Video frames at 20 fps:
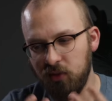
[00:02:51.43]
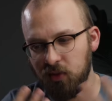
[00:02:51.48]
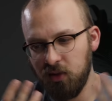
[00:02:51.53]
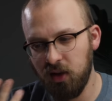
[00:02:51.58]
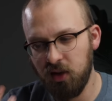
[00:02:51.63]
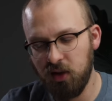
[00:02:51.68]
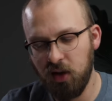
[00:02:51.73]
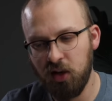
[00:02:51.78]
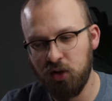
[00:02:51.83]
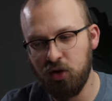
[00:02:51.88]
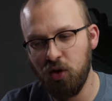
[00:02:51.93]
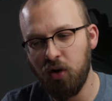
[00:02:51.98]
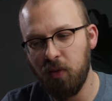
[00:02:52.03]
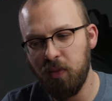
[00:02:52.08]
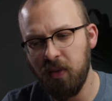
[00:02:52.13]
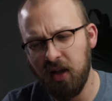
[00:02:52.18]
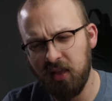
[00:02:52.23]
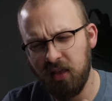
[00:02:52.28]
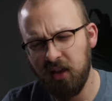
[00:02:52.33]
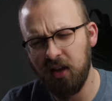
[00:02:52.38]
It took
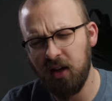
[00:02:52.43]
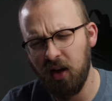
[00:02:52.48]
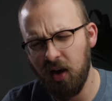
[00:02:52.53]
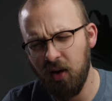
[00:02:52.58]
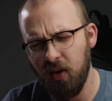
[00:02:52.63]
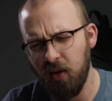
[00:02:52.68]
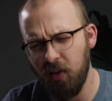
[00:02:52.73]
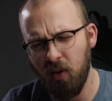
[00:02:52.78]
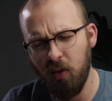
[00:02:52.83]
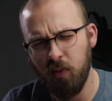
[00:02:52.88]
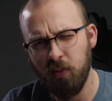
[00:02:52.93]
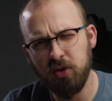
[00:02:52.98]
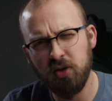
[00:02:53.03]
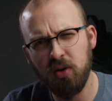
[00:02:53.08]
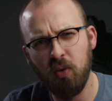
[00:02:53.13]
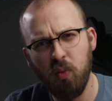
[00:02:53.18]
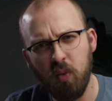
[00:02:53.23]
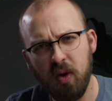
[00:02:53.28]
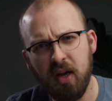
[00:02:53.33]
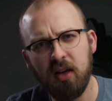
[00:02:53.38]
me, I think, almost
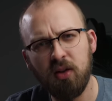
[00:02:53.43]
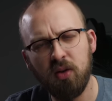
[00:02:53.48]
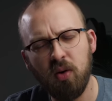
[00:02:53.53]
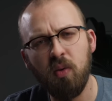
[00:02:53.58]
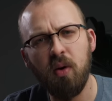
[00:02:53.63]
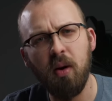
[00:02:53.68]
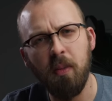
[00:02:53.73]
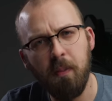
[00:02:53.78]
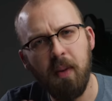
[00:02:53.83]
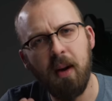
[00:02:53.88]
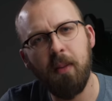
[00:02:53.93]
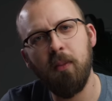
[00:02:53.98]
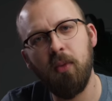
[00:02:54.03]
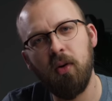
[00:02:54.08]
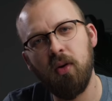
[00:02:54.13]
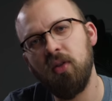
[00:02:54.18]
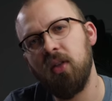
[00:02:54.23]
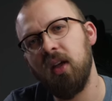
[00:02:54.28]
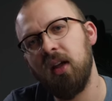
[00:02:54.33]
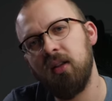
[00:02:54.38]
a week to
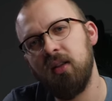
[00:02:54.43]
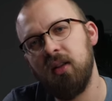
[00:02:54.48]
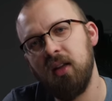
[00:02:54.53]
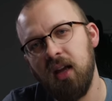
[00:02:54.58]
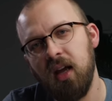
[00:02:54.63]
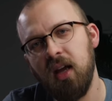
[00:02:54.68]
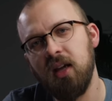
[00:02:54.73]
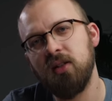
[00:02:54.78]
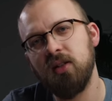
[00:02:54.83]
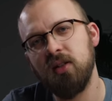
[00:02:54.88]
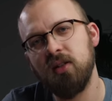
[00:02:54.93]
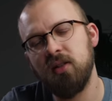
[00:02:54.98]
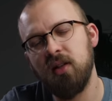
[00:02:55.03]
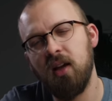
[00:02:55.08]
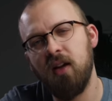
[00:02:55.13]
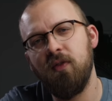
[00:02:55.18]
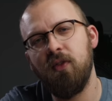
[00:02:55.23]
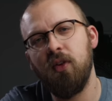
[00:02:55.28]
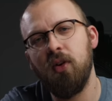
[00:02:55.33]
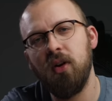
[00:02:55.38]
remember that the Asus
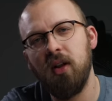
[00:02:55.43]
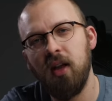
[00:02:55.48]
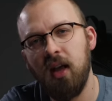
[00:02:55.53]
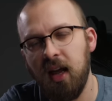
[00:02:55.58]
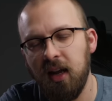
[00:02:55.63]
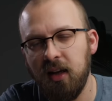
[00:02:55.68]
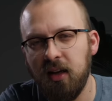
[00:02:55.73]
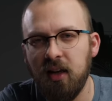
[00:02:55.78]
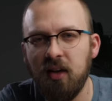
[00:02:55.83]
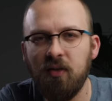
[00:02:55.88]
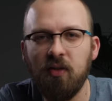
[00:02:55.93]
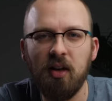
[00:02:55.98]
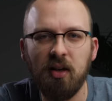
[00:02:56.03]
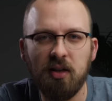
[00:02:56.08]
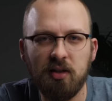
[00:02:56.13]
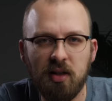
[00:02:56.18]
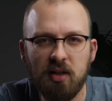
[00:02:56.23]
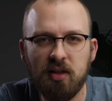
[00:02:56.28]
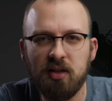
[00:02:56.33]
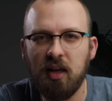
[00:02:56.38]
Zenfone 8 even
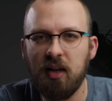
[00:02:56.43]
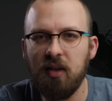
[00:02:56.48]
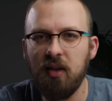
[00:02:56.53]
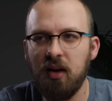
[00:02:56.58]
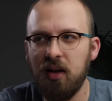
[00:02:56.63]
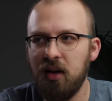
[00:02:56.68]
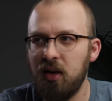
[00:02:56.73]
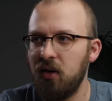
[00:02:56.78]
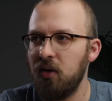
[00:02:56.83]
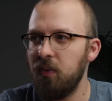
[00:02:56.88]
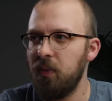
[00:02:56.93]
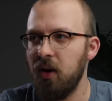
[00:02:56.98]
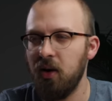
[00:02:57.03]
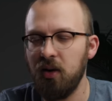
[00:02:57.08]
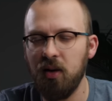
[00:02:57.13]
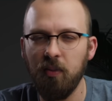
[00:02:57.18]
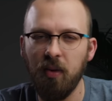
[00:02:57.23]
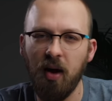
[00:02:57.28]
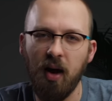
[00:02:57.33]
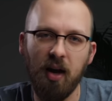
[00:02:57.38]
exists, and then he could
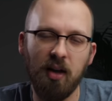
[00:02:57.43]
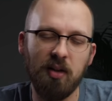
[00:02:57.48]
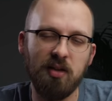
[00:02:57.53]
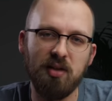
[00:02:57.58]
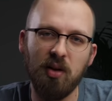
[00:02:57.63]
barely buy it.